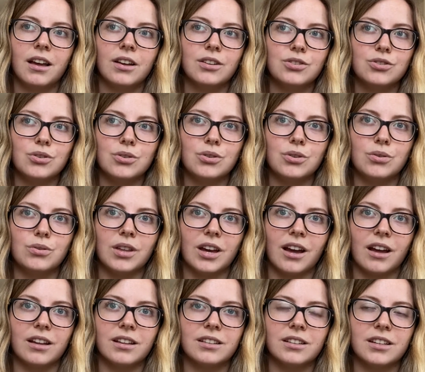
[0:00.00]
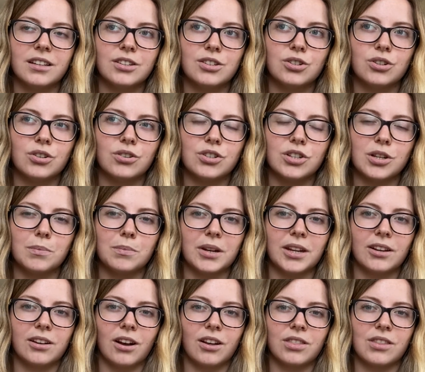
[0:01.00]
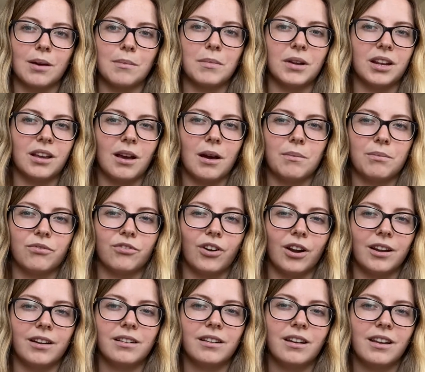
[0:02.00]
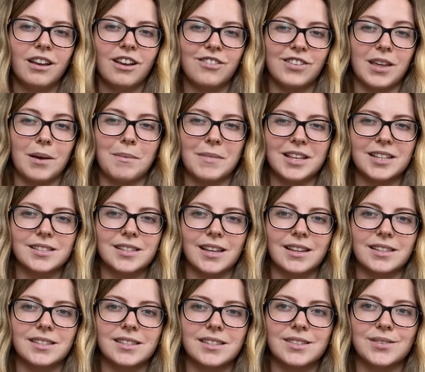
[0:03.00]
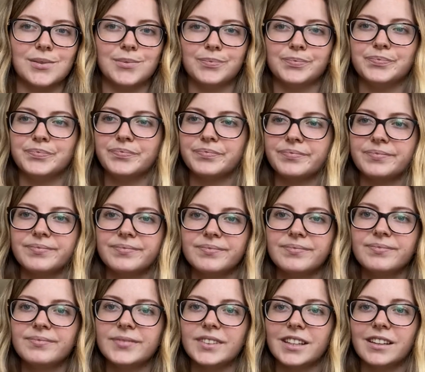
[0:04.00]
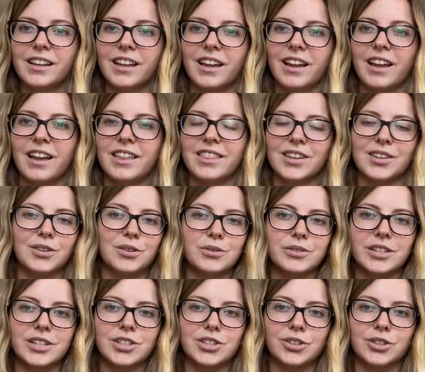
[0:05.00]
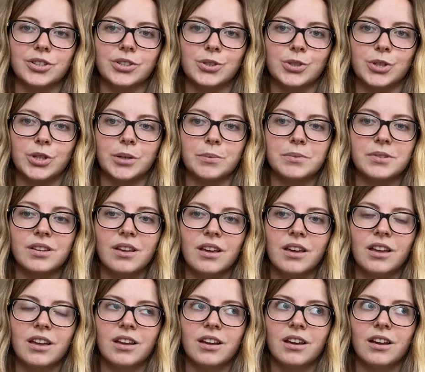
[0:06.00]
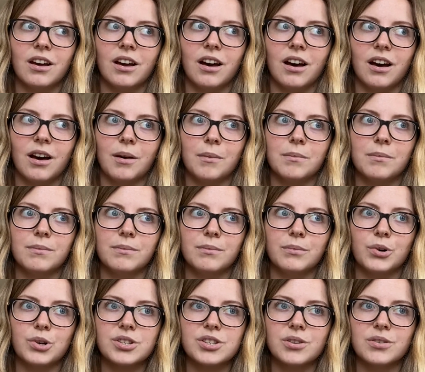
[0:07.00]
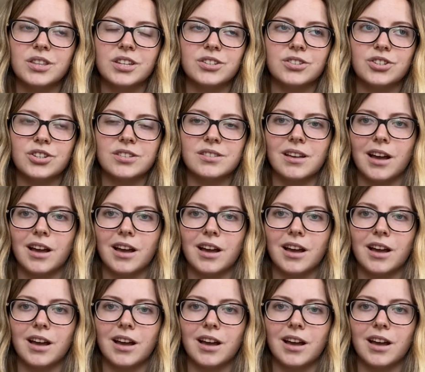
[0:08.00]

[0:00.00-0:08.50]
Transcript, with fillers: to do that internship, but I got that money up front, if that makes sense and then those internships, um, more so than just